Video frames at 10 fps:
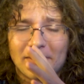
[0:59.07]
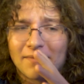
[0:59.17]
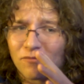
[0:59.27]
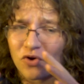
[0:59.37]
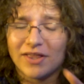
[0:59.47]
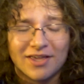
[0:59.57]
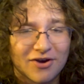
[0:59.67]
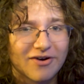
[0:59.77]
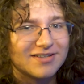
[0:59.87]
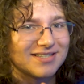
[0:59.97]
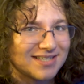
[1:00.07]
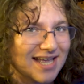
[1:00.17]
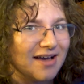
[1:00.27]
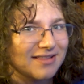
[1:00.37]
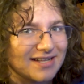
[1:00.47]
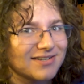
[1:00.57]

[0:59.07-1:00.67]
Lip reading: but I'm really curious to see how that's